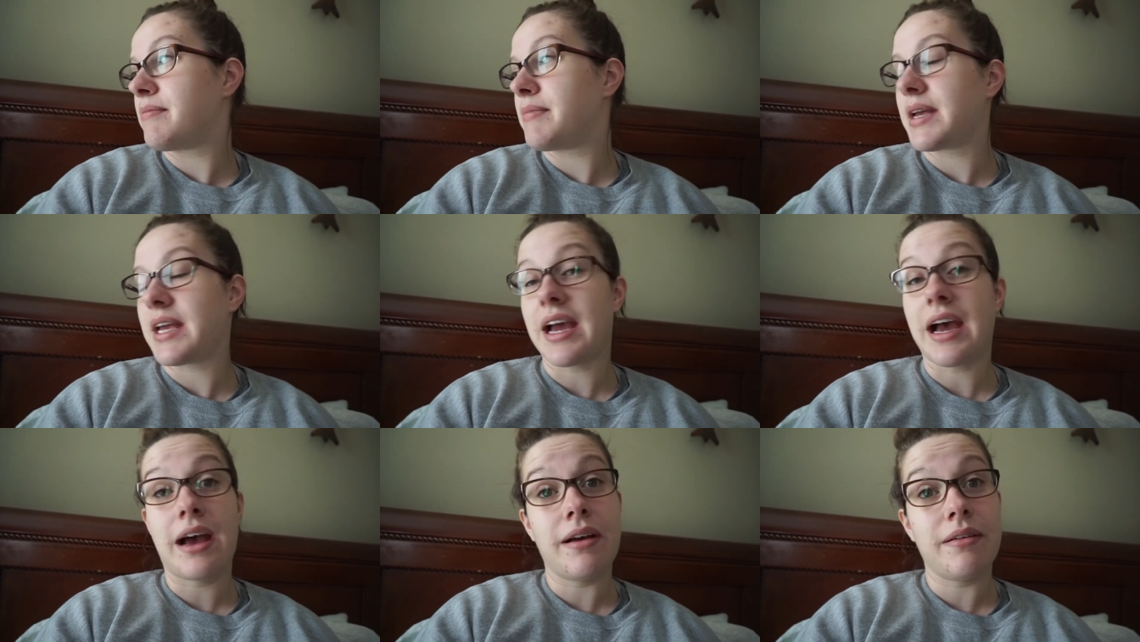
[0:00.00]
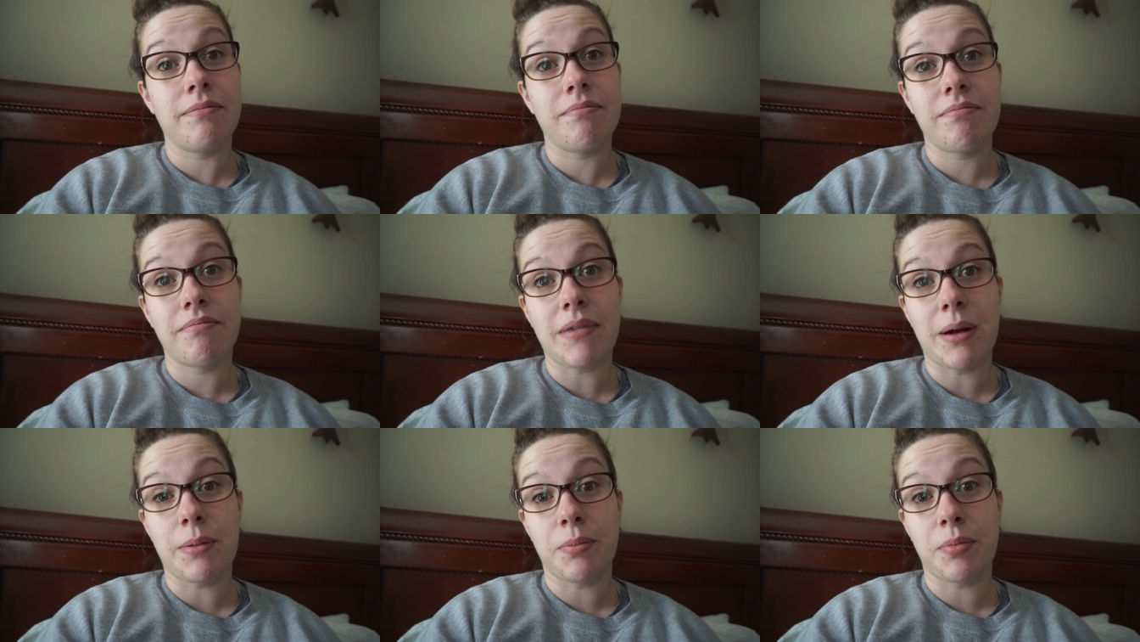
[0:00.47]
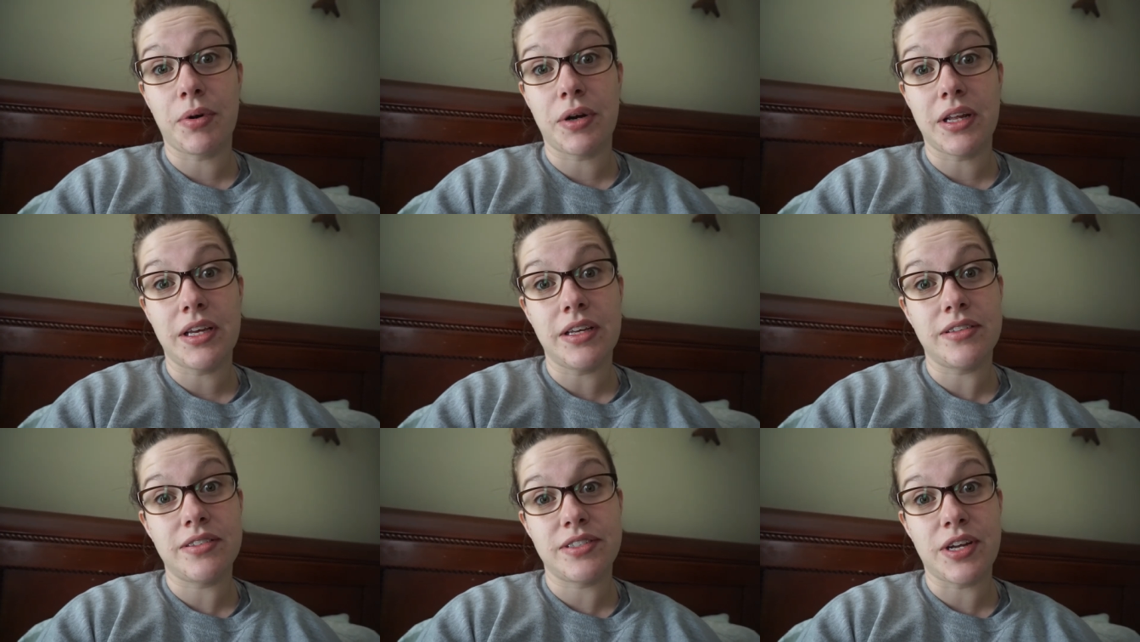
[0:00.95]
But yeah, I'm
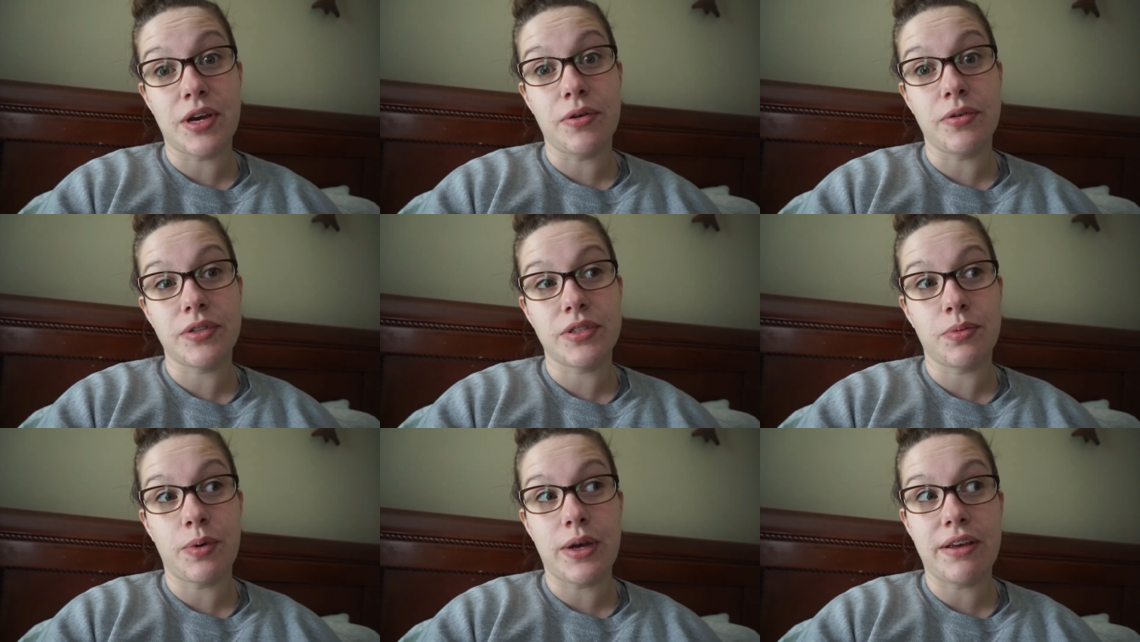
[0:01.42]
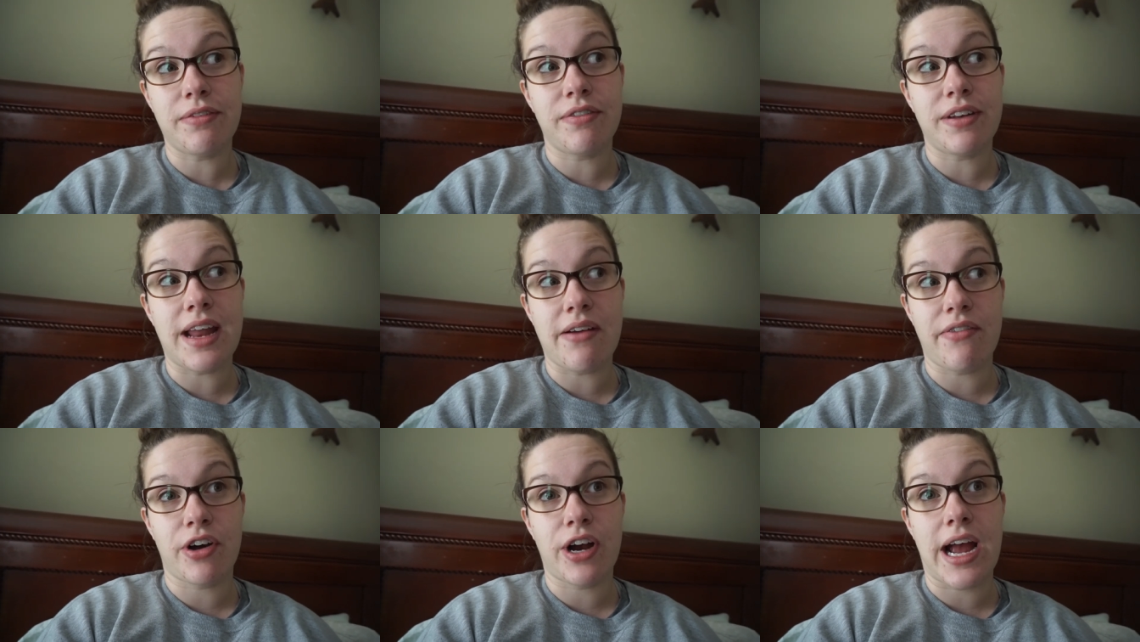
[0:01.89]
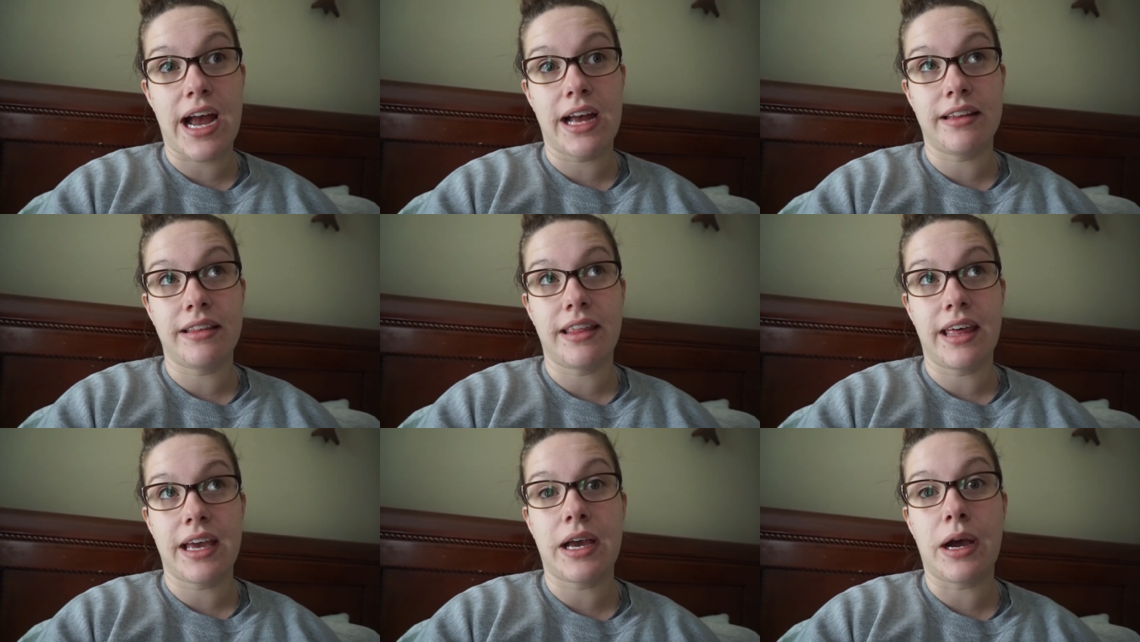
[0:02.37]
pretty stoked. We've never
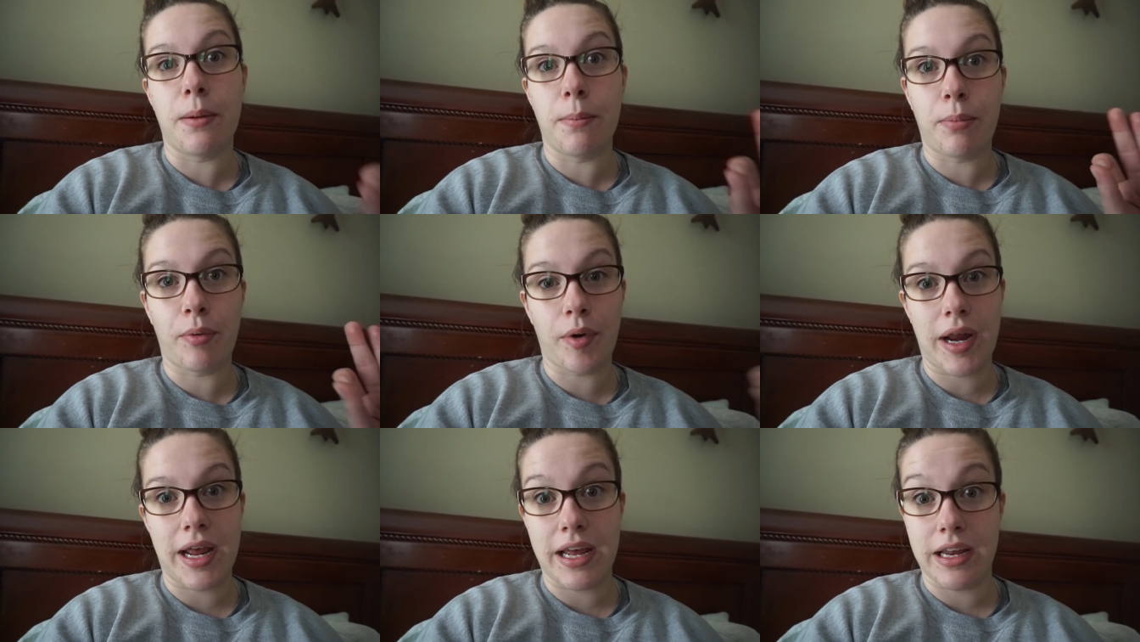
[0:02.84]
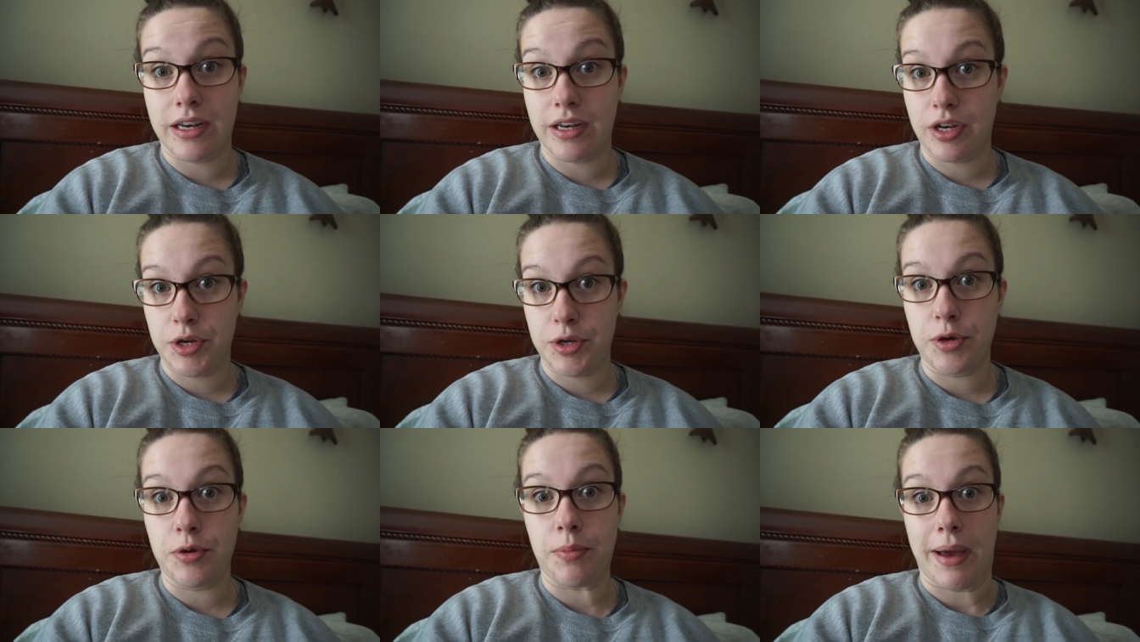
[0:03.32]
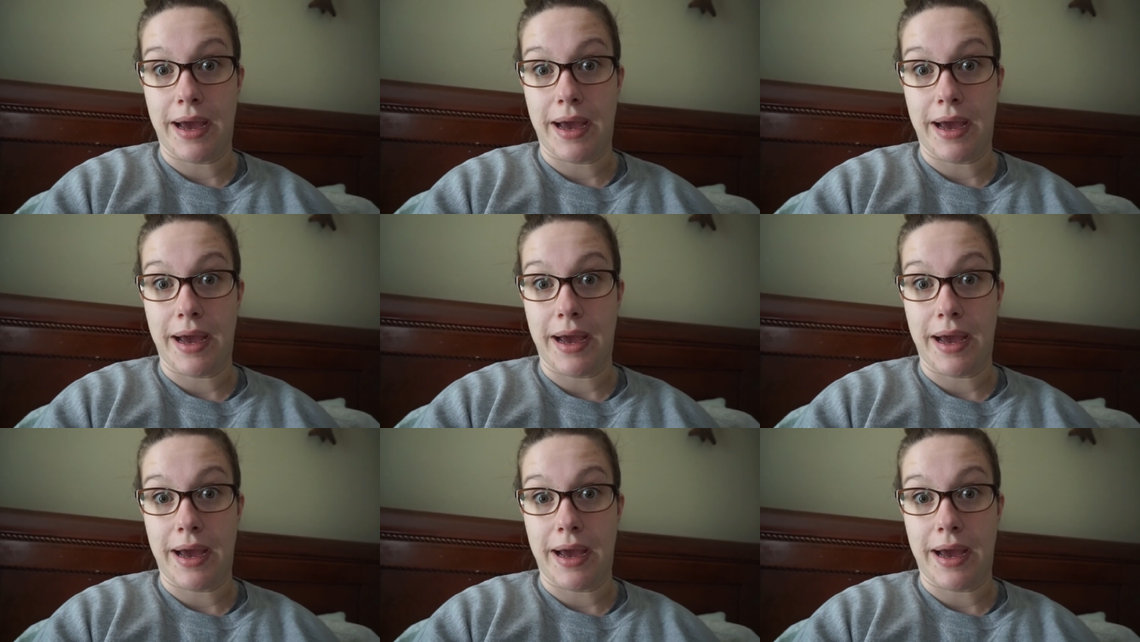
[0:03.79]
had like a brand new